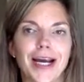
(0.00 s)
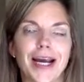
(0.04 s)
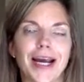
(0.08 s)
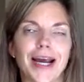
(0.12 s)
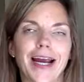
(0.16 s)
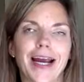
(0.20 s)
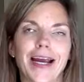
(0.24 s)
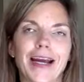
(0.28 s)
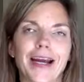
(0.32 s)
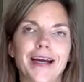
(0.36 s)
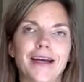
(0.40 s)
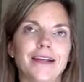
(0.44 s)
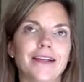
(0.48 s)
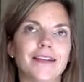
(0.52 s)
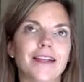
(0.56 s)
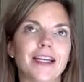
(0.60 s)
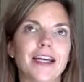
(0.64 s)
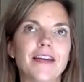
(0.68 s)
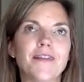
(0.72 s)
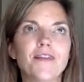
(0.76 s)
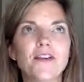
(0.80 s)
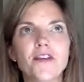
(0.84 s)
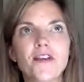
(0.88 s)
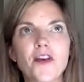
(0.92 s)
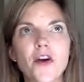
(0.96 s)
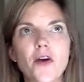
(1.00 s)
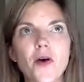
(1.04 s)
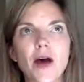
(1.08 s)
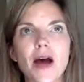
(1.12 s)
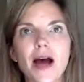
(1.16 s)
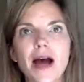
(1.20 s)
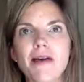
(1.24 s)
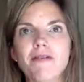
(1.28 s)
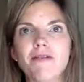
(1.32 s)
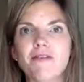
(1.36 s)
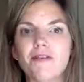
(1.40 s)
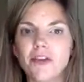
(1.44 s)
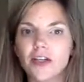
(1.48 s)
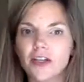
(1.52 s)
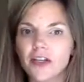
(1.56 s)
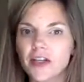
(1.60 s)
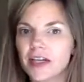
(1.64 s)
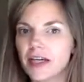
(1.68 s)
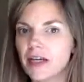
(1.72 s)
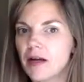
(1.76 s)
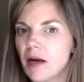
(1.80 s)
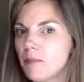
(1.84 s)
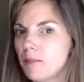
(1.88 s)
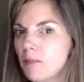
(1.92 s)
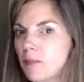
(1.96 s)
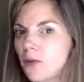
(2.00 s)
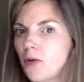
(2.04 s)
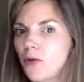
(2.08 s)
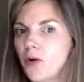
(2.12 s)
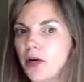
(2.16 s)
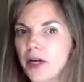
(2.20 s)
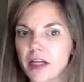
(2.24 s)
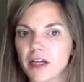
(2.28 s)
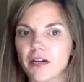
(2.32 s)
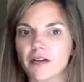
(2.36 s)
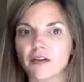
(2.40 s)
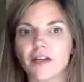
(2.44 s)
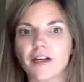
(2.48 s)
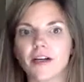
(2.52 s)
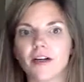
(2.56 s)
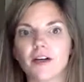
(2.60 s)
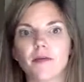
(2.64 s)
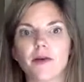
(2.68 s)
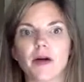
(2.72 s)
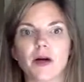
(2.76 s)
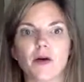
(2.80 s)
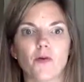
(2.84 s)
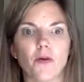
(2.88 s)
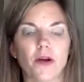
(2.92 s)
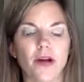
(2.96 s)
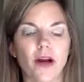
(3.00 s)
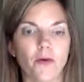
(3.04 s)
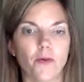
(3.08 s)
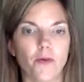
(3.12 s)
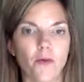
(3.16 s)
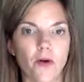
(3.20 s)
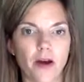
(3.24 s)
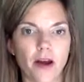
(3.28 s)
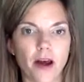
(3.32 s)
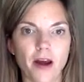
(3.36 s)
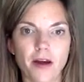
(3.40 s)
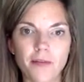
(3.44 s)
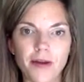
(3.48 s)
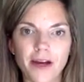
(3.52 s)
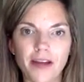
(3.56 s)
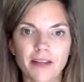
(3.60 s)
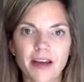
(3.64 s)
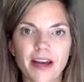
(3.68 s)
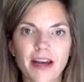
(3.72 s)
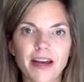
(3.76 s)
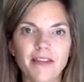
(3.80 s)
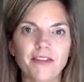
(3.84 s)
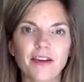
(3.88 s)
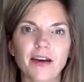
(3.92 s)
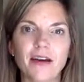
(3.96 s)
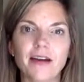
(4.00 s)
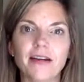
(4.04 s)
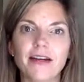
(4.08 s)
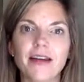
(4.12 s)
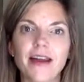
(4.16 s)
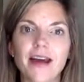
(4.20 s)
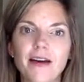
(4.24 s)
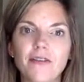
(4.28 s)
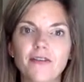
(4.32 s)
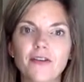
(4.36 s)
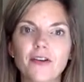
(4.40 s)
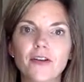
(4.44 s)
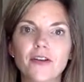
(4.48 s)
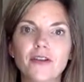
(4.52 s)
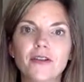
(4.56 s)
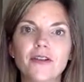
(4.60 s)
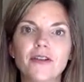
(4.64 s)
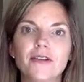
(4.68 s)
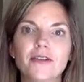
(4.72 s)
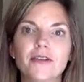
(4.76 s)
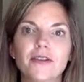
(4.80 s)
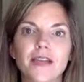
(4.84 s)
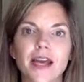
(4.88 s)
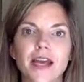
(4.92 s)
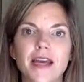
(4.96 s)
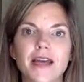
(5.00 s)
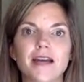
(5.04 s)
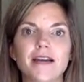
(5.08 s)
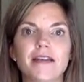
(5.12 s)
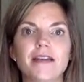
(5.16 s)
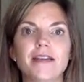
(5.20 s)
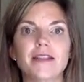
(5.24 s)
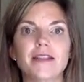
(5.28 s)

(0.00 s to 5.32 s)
And even though I feel like I'm pretty clear about what I want out of my life, I've never taken the